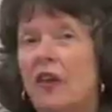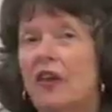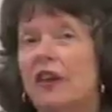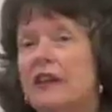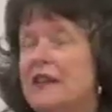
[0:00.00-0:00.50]

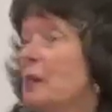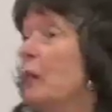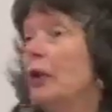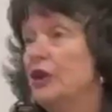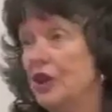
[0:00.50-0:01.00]
that is
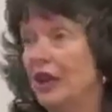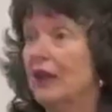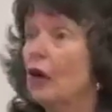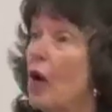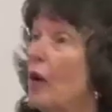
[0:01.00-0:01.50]
emerging
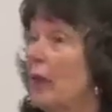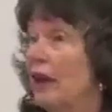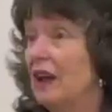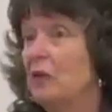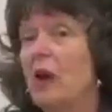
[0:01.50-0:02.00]
in common?
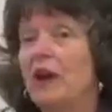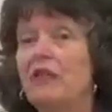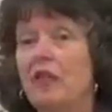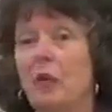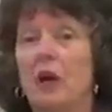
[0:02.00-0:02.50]
And one
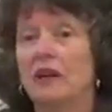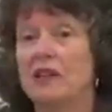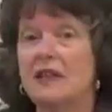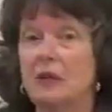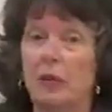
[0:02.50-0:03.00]
of the
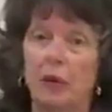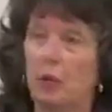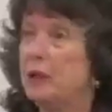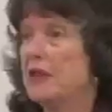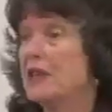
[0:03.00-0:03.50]
ones that we will
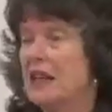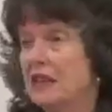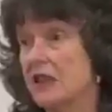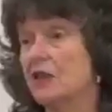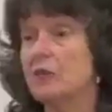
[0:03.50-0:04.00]
be
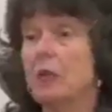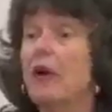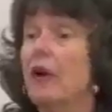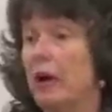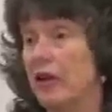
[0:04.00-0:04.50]
discussing
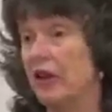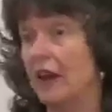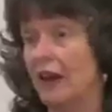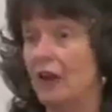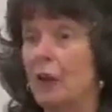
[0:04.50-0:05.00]
tomorrow, I
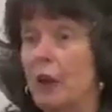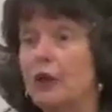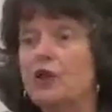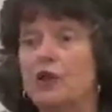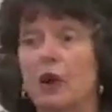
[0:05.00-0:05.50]
think, in the
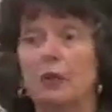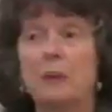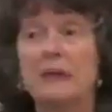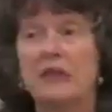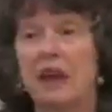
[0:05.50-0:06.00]

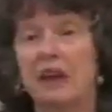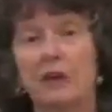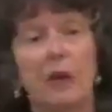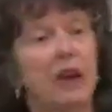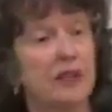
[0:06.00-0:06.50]
workshops and
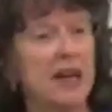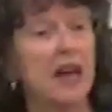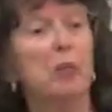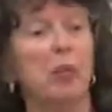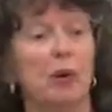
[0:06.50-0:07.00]
round
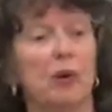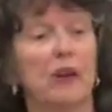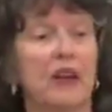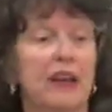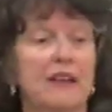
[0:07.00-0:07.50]
table
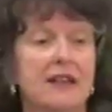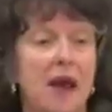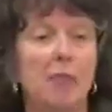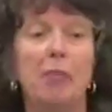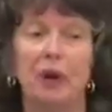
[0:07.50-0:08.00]
is
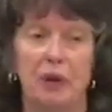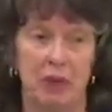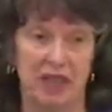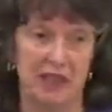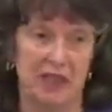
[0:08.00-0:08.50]

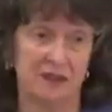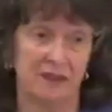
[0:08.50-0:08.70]
embodiment.